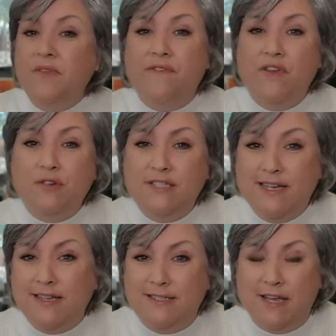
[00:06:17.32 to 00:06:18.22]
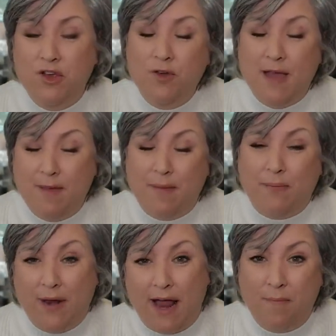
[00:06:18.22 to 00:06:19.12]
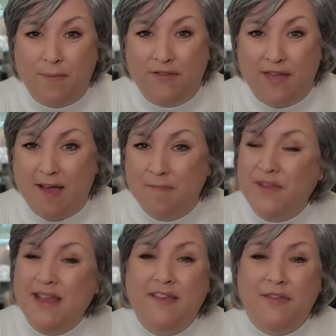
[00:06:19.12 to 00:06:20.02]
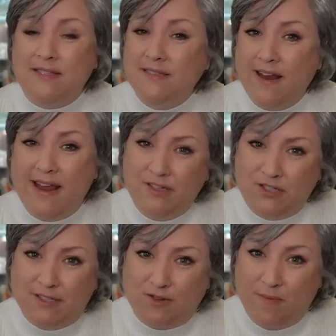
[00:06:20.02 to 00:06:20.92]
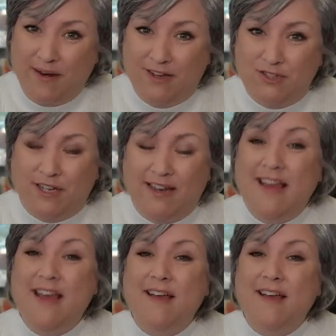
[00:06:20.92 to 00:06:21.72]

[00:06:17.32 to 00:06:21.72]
If you're 60, you may be put out by that. That's not age discrimination.